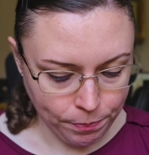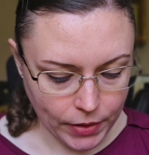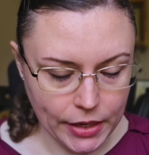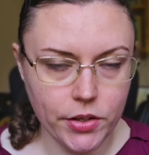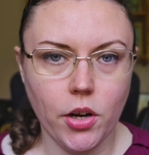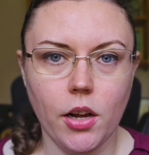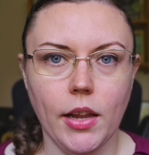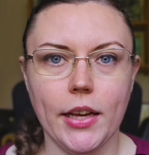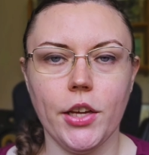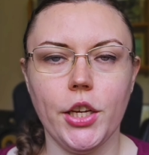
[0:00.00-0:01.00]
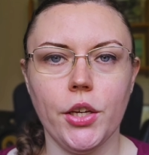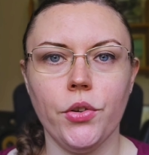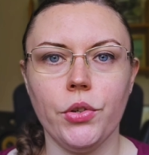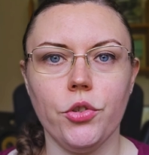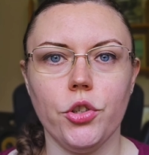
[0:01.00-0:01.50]
He's got like a
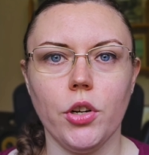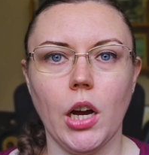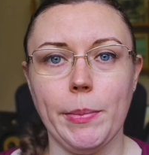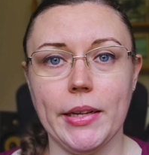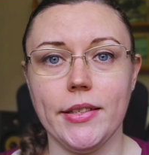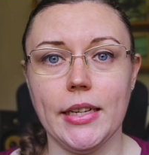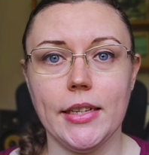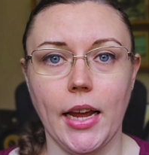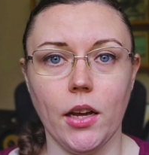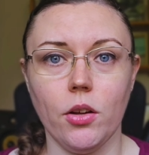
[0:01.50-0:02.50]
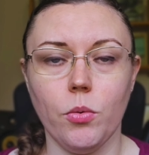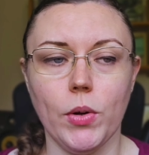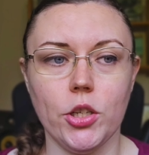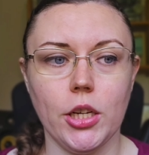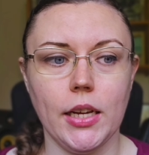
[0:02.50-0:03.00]
huge IBC tank,
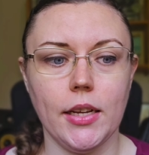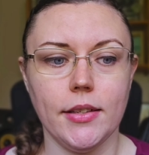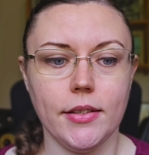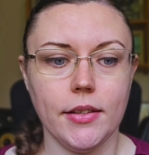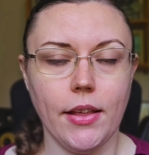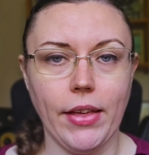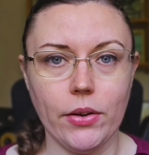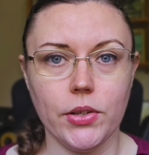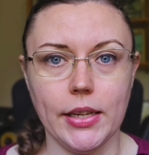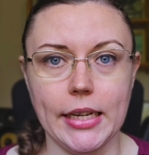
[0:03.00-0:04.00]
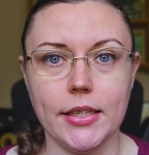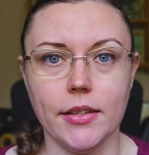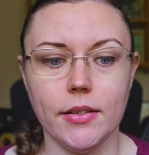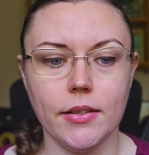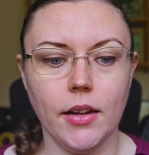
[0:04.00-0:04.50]
which is 1,000
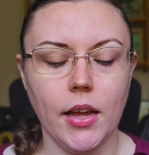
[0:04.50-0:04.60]
litres.